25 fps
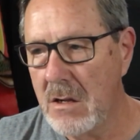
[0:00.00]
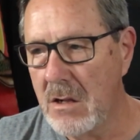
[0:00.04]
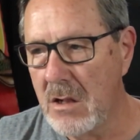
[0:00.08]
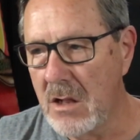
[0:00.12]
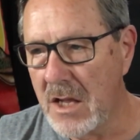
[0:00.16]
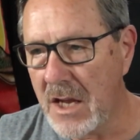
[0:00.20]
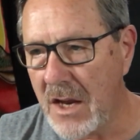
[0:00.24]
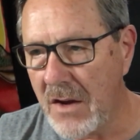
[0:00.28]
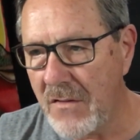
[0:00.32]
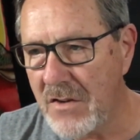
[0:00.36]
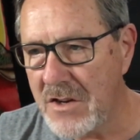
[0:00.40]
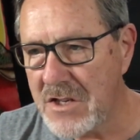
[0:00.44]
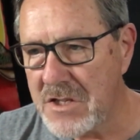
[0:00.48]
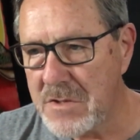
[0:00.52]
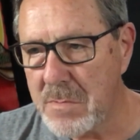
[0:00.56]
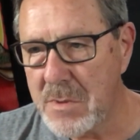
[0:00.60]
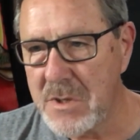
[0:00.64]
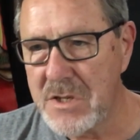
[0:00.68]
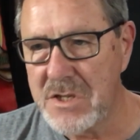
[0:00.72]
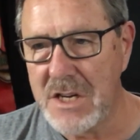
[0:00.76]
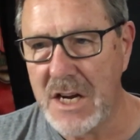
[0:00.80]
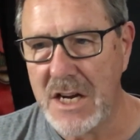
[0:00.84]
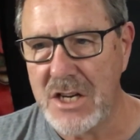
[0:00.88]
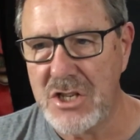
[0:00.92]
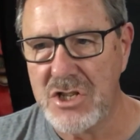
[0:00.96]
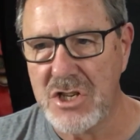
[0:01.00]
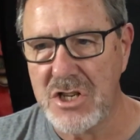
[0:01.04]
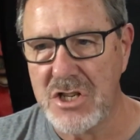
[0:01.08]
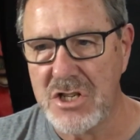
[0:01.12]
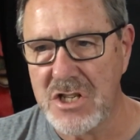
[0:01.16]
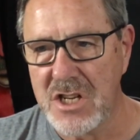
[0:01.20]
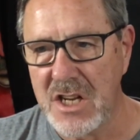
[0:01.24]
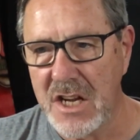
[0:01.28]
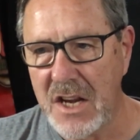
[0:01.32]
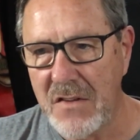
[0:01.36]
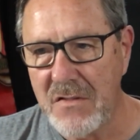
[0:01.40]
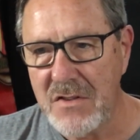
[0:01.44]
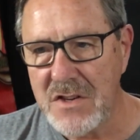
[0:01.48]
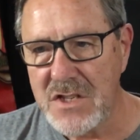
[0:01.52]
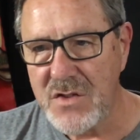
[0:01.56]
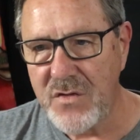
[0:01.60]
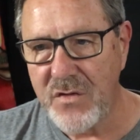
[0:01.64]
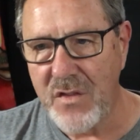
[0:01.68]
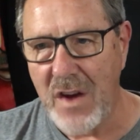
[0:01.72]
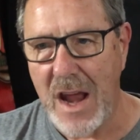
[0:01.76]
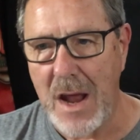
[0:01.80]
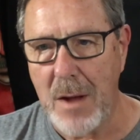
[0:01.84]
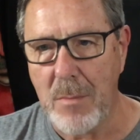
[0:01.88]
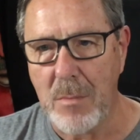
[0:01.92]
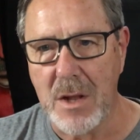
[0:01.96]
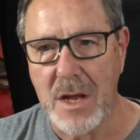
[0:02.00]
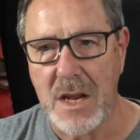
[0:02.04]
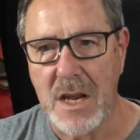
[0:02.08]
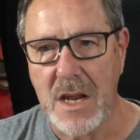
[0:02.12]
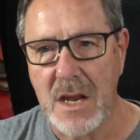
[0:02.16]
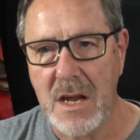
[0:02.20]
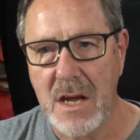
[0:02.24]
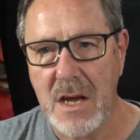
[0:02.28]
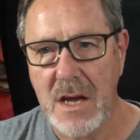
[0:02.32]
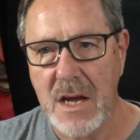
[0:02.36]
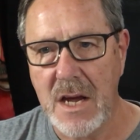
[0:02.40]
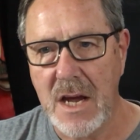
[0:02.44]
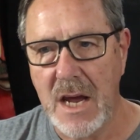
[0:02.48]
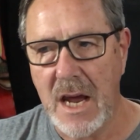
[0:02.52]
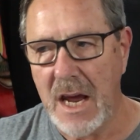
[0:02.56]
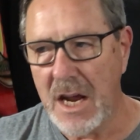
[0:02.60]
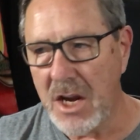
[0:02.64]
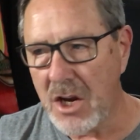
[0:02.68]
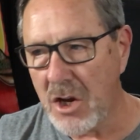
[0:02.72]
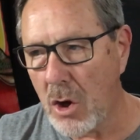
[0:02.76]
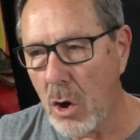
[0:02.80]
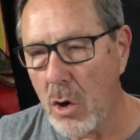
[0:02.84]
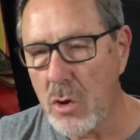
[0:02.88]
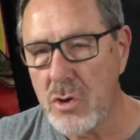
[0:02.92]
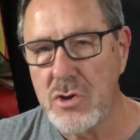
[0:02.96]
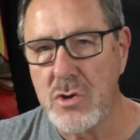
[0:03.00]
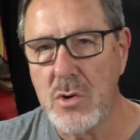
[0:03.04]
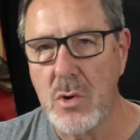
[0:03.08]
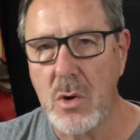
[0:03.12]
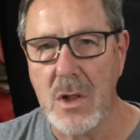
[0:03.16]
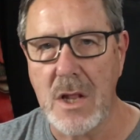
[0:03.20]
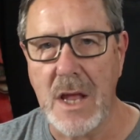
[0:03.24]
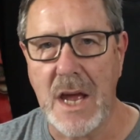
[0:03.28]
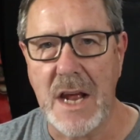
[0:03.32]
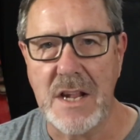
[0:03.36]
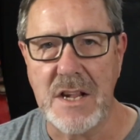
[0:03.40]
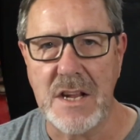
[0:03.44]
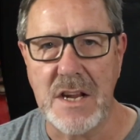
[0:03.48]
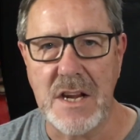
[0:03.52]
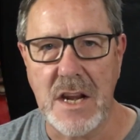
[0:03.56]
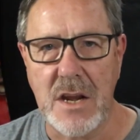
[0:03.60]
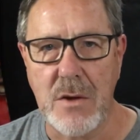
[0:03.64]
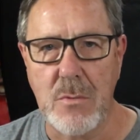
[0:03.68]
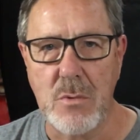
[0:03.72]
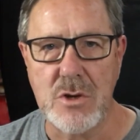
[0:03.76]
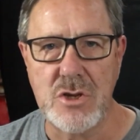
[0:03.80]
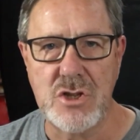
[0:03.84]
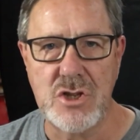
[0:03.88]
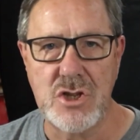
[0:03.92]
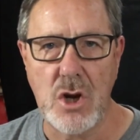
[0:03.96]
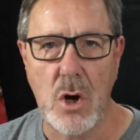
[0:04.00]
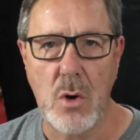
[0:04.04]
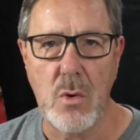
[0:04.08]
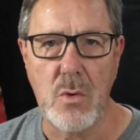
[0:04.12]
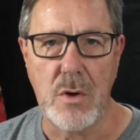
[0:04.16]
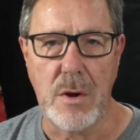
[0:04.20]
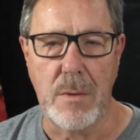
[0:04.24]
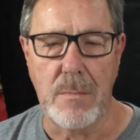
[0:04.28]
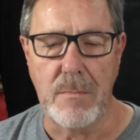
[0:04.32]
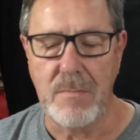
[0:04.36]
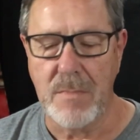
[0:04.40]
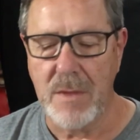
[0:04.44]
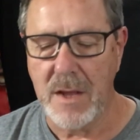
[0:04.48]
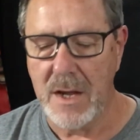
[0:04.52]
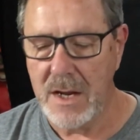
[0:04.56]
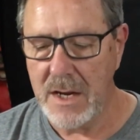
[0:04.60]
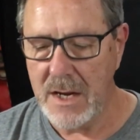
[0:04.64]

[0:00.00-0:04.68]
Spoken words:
leave his possessions, leave his family, and go to a land that He would show him.